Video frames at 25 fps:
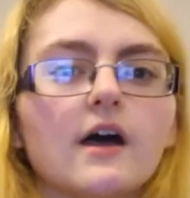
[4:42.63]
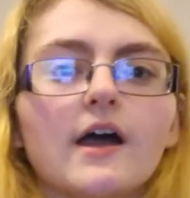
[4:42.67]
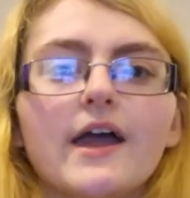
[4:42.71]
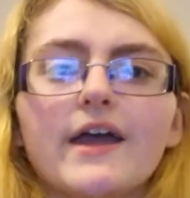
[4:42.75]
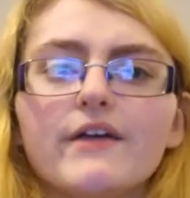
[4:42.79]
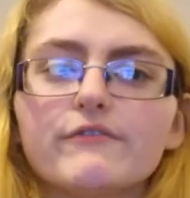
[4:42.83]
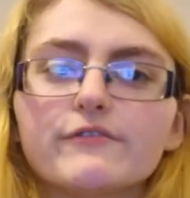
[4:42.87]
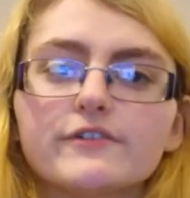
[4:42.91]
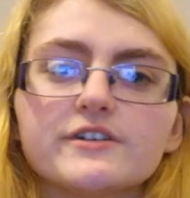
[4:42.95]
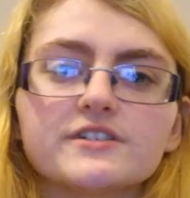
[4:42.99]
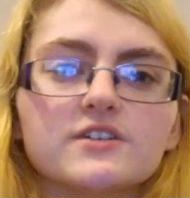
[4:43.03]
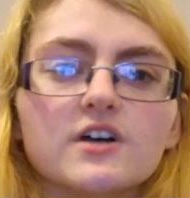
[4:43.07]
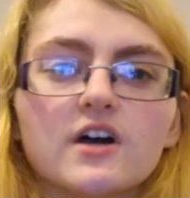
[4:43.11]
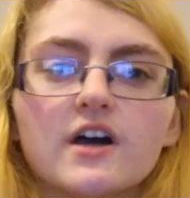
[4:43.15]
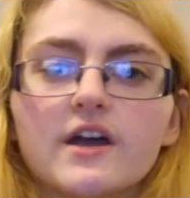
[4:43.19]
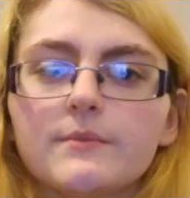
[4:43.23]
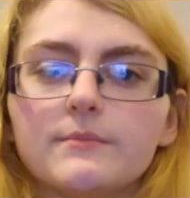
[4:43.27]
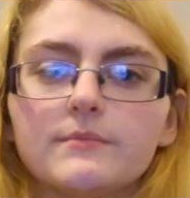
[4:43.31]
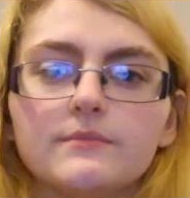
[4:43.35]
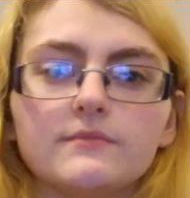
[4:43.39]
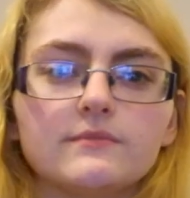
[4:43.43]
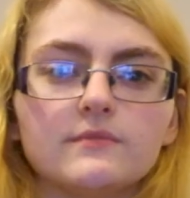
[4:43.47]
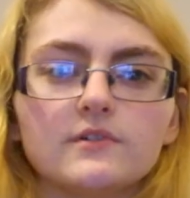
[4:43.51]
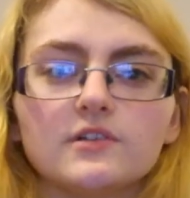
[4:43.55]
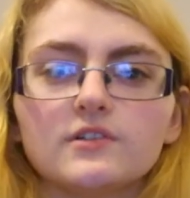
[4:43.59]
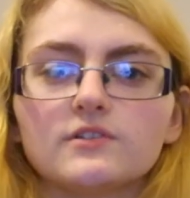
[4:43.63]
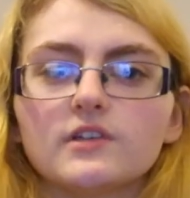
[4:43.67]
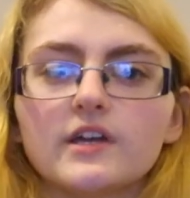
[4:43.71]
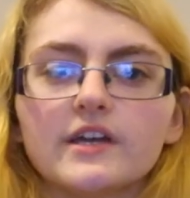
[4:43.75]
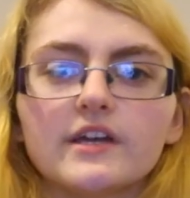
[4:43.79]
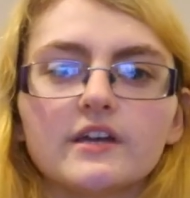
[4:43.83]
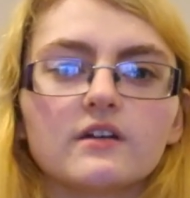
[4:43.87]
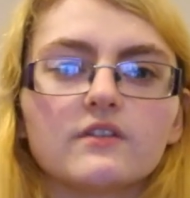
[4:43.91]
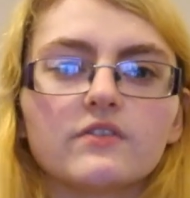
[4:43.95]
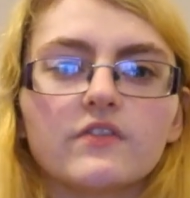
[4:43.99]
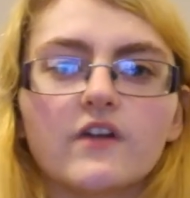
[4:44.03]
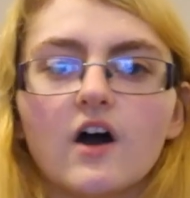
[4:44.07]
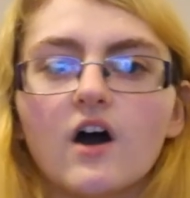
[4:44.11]
Every time, on
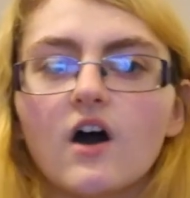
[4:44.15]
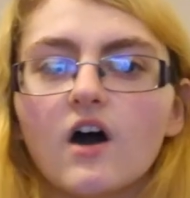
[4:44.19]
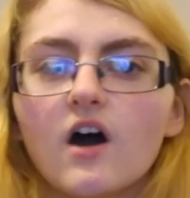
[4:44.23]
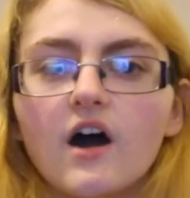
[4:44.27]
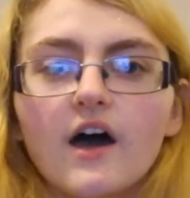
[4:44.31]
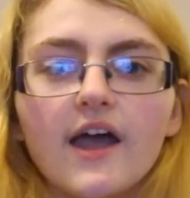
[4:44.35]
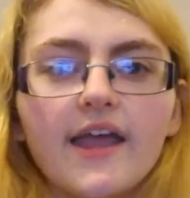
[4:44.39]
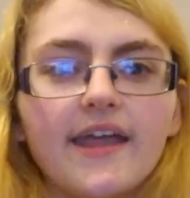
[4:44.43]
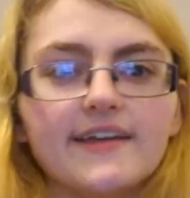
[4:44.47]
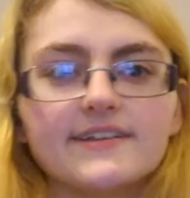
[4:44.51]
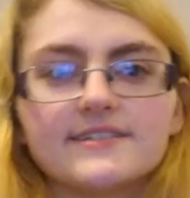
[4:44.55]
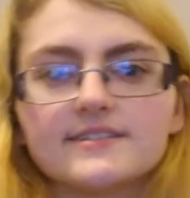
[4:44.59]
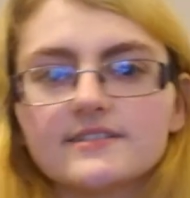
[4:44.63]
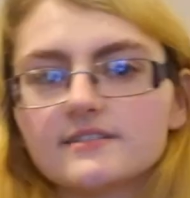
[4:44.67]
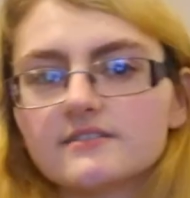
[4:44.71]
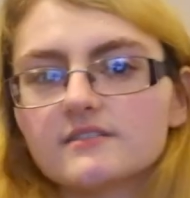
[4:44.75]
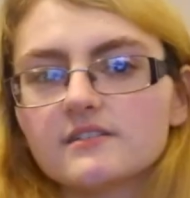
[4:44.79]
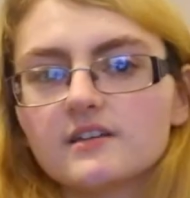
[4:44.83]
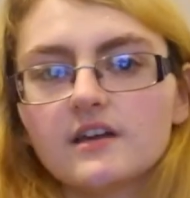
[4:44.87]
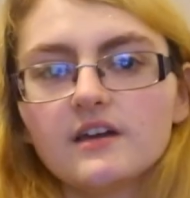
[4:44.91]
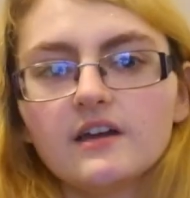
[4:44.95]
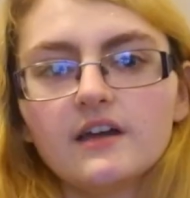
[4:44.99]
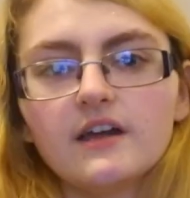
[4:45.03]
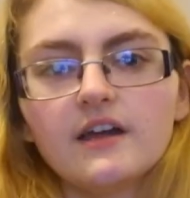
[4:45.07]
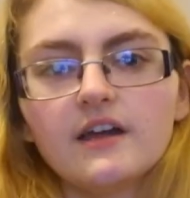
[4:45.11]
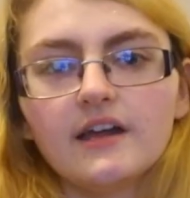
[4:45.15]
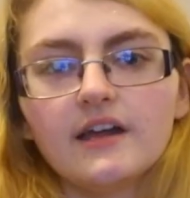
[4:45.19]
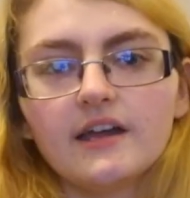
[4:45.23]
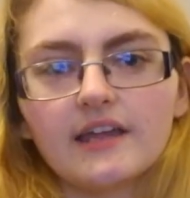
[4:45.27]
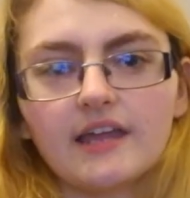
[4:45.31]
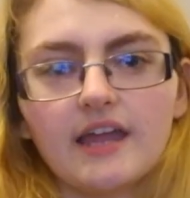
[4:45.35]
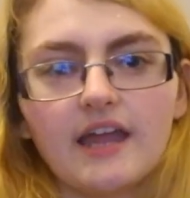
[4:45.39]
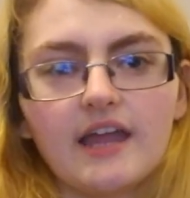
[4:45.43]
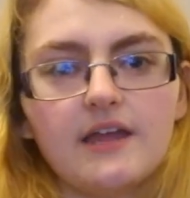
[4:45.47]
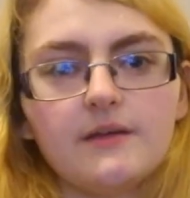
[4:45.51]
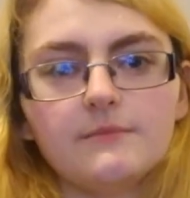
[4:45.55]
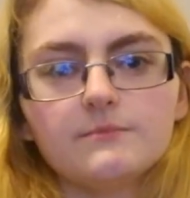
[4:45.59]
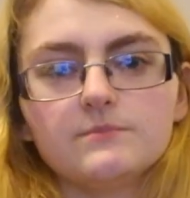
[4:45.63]
the highest
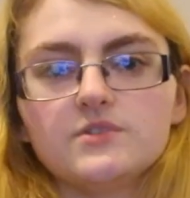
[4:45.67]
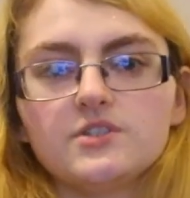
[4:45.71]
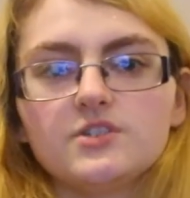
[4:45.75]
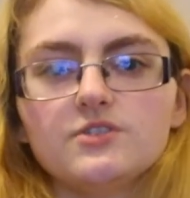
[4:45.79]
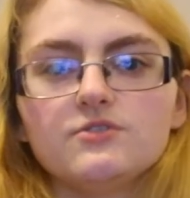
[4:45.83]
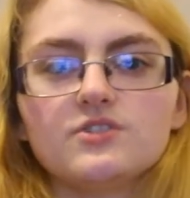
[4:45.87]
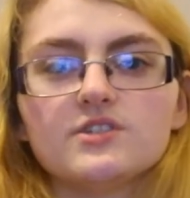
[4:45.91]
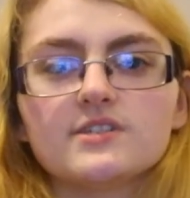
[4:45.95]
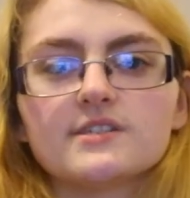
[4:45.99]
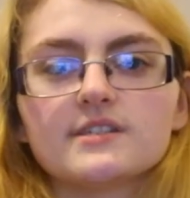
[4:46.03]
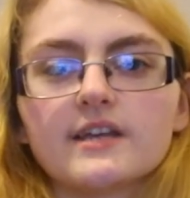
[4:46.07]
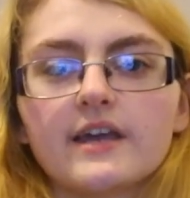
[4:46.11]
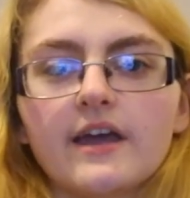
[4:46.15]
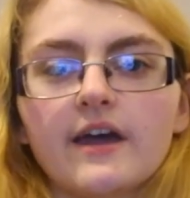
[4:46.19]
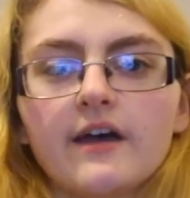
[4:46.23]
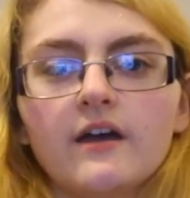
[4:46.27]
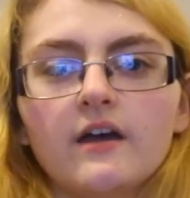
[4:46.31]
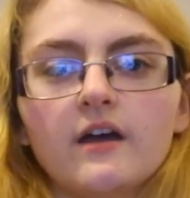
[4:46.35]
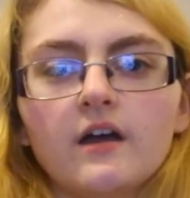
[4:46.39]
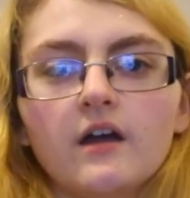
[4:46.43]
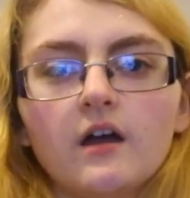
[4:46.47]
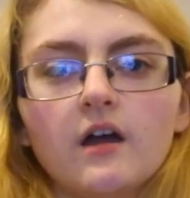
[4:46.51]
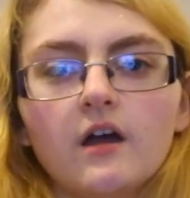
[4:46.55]
games, you just get,